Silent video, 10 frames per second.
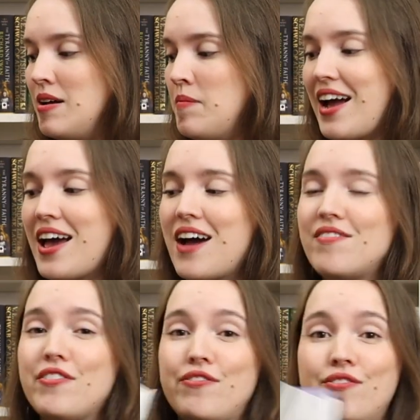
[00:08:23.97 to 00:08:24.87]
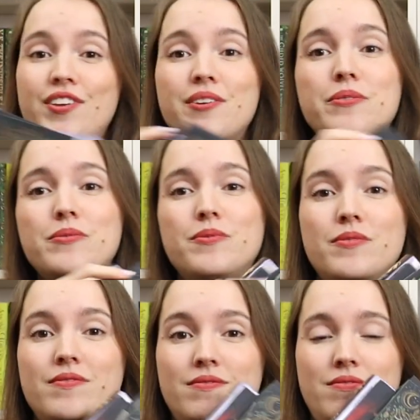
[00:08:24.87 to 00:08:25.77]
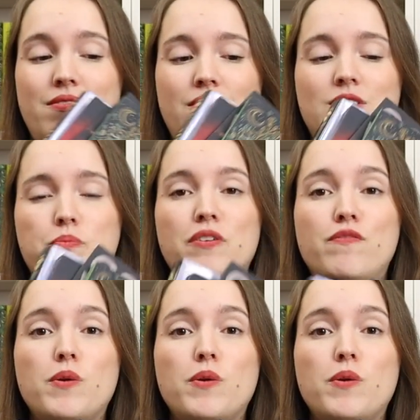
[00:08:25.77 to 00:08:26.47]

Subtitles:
I have a few SPiff